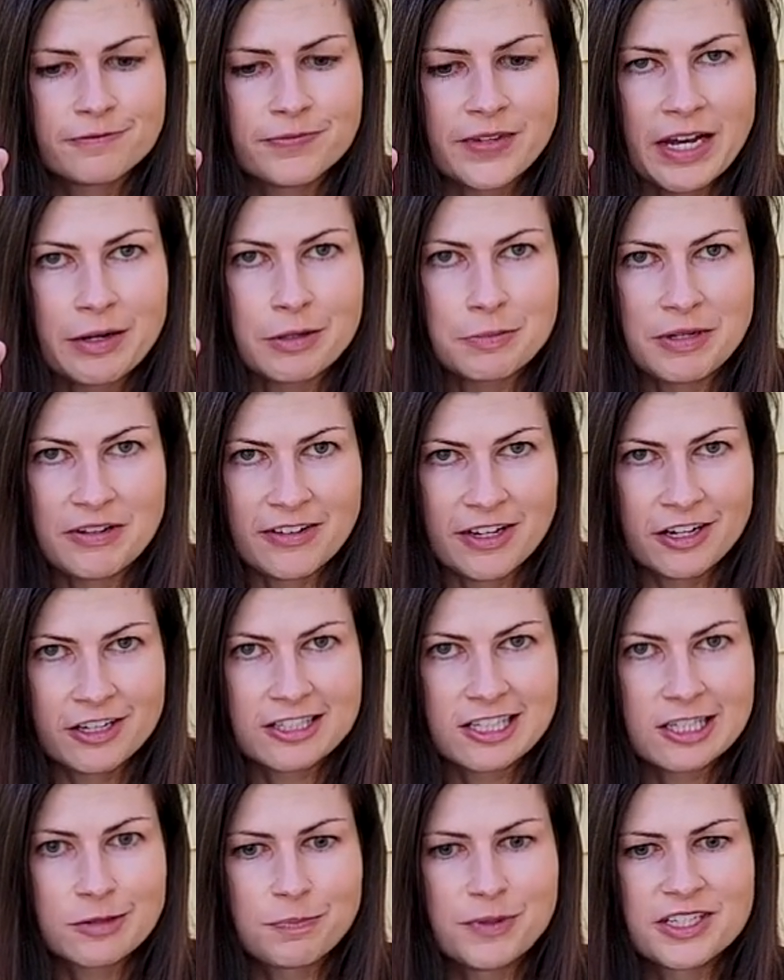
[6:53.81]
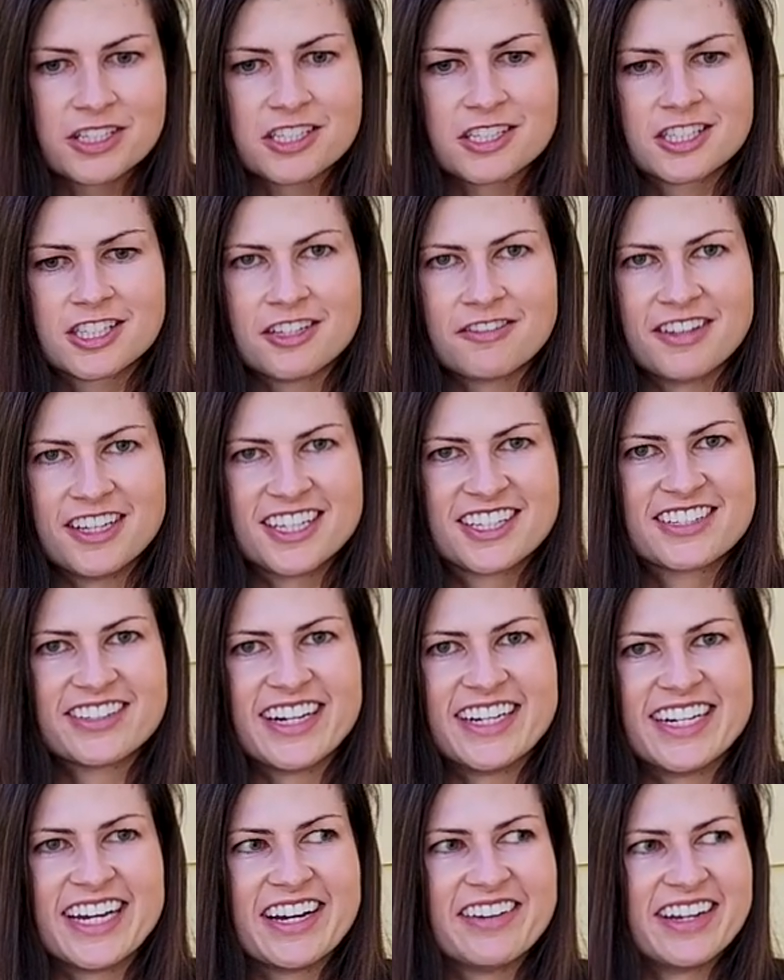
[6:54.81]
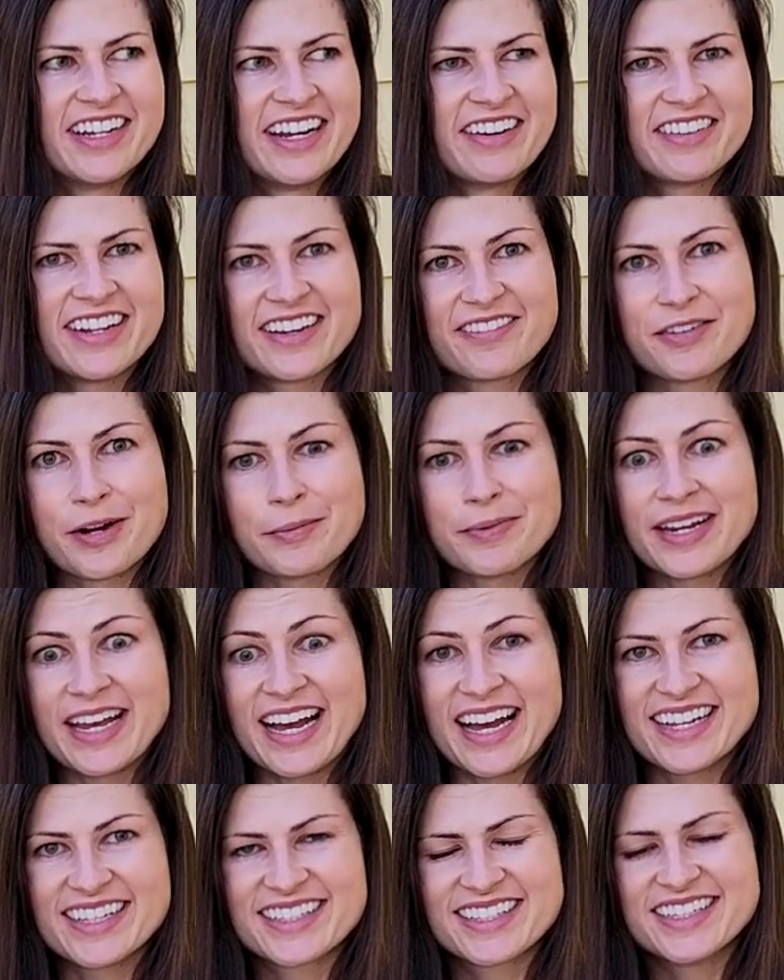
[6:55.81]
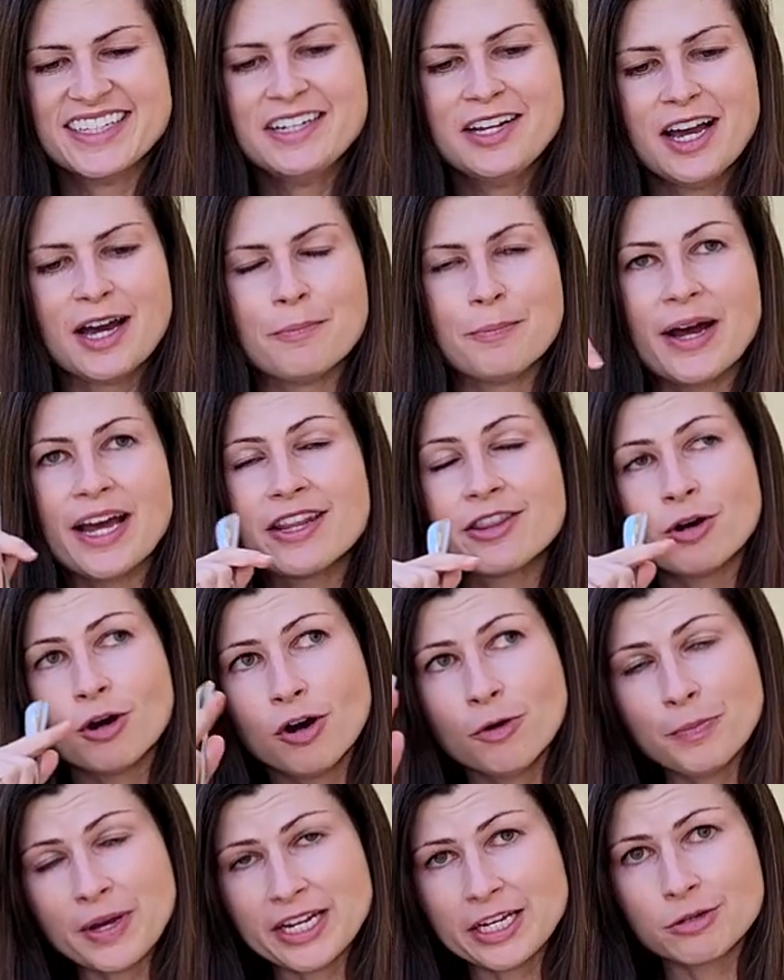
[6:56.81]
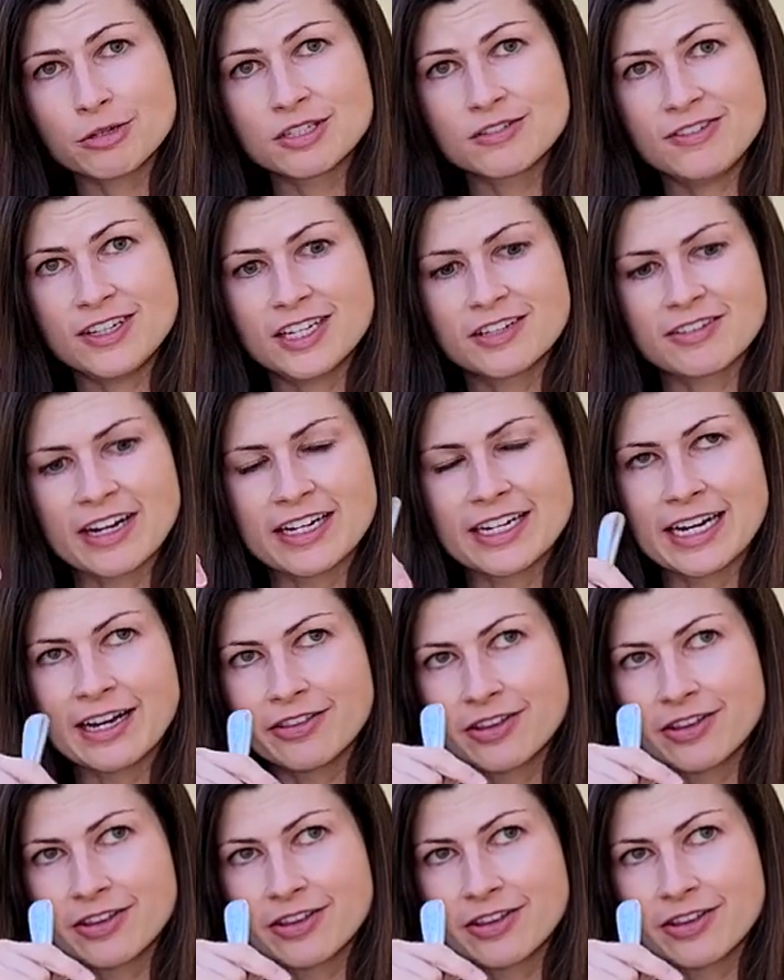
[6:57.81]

I would be very suspicious of this right now, and I'd like probably ask. But the whole menu is vegan right now.